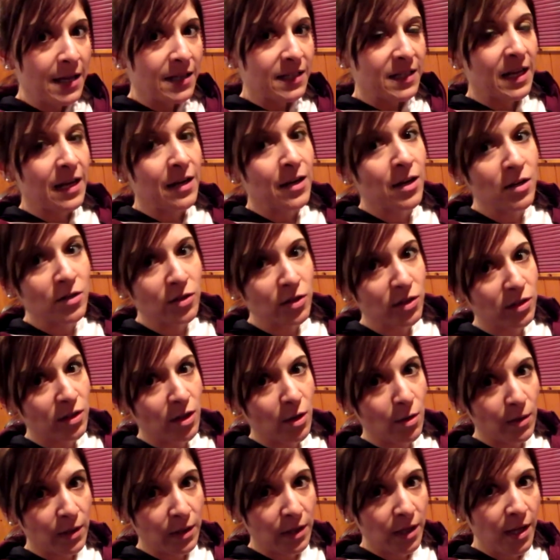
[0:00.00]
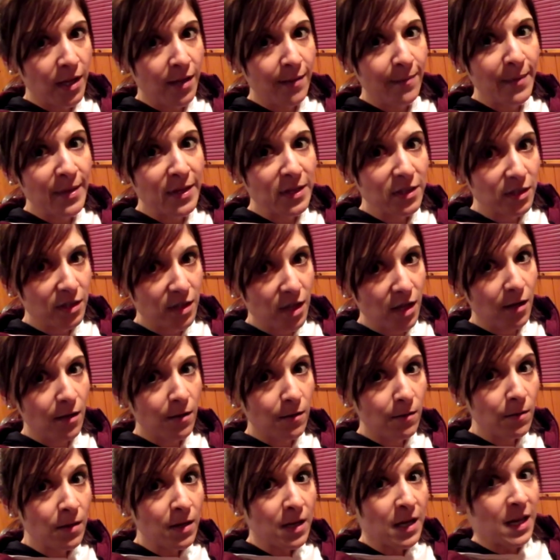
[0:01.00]
then I'll slow a little bit
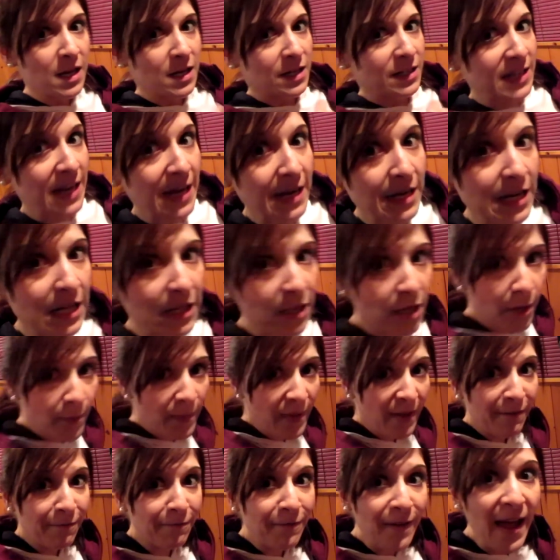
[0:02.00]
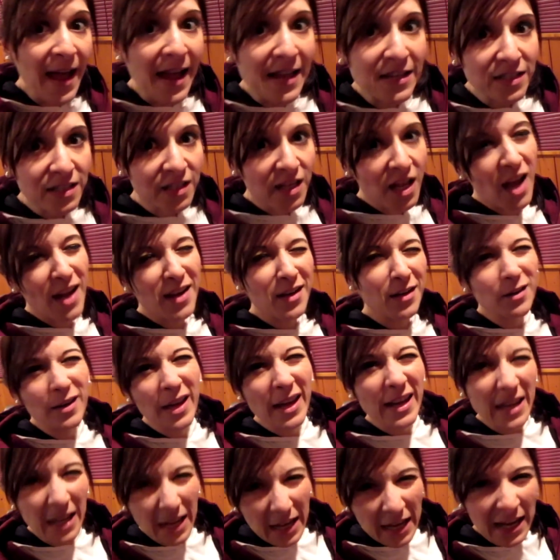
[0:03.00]
slow, then a little bit fast, kind of
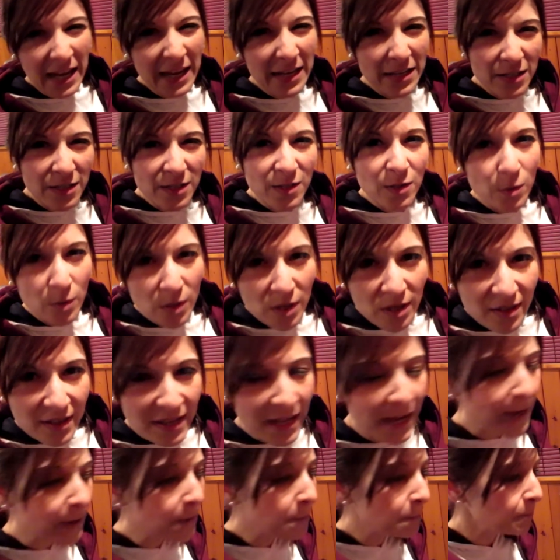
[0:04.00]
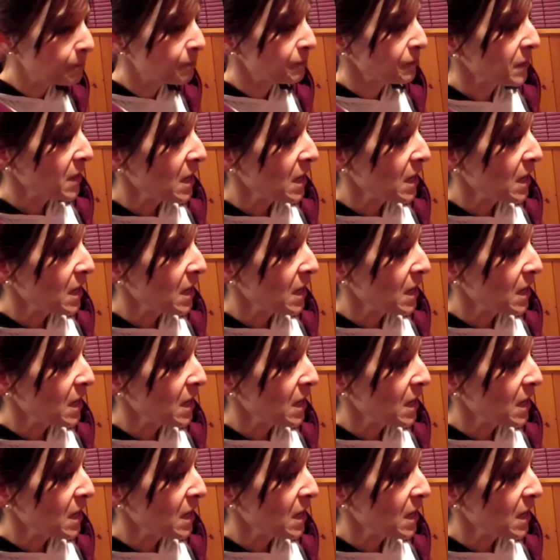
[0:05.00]
like a HIIT sort of thing.